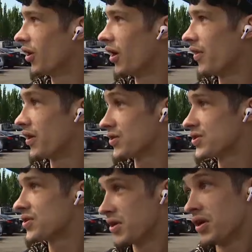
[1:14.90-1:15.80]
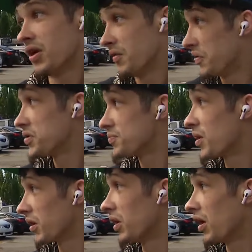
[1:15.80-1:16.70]
I, there's there's
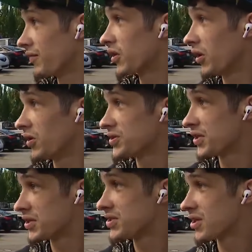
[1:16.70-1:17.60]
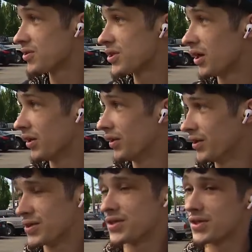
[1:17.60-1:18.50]
been a lot of calls at this hotel, and
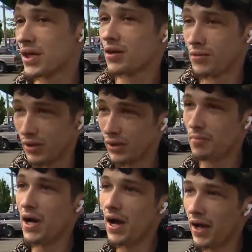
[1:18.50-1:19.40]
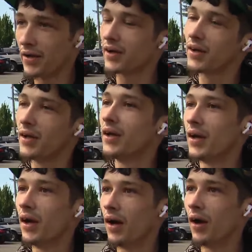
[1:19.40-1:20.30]
this is like a really bad
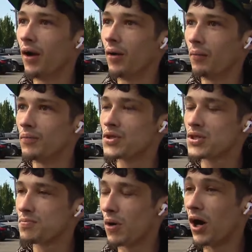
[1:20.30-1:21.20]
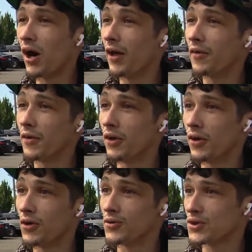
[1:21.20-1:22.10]
um, spot. You
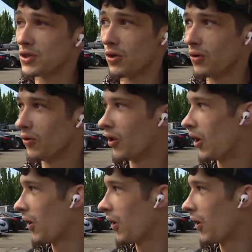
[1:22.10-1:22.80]
know, so